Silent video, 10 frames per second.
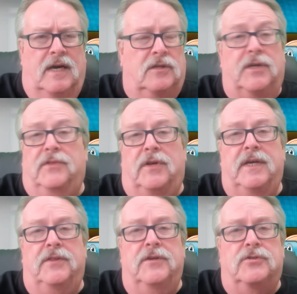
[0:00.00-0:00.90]
Click the
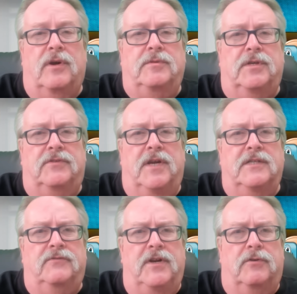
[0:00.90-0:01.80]
link in the description of
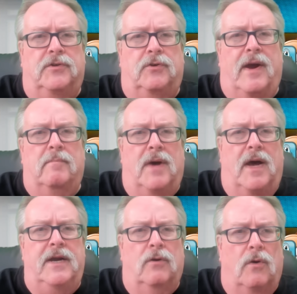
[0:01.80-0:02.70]
today's video to grab
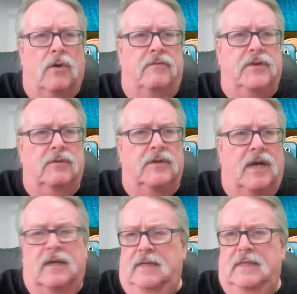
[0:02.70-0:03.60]
mine. Or if you're
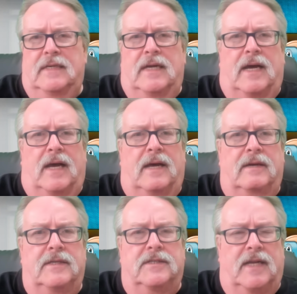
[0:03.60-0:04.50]

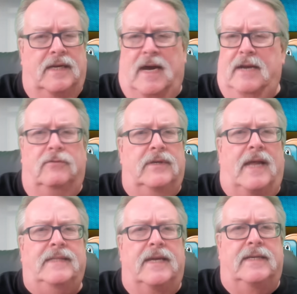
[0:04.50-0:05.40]
just like, I don't
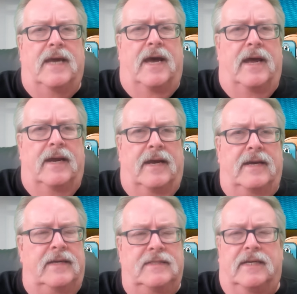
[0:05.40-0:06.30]
like that guy.
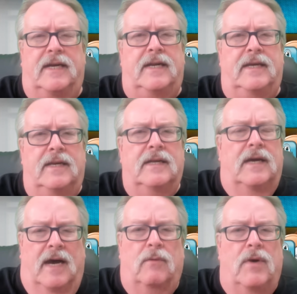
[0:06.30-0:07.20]
He's an idiot.
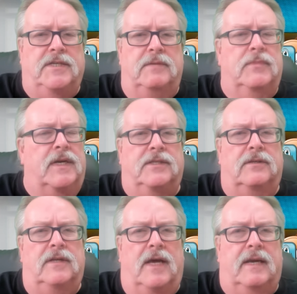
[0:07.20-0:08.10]
I watch him, but I still
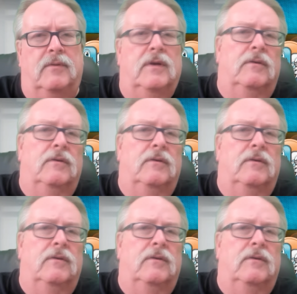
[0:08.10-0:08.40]
don't like him.